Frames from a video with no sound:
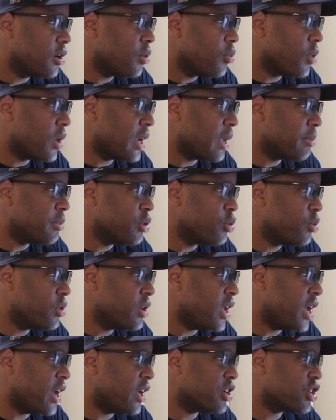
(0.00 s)
While I'm doing
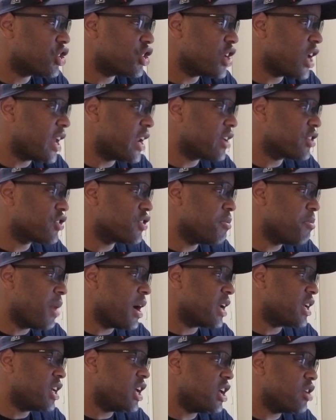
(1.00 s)
that, shout out to
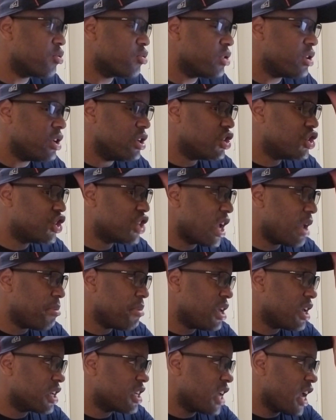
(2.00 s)
Mike Henry,
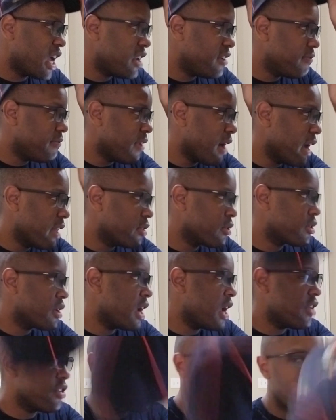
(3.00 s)
Jaime, and Katie Filer,
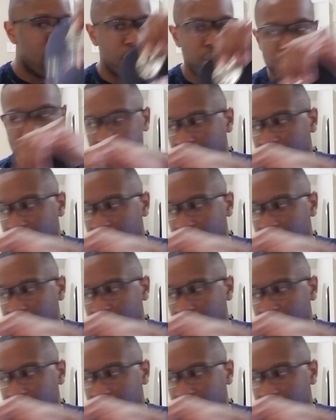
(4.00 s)
and the hosts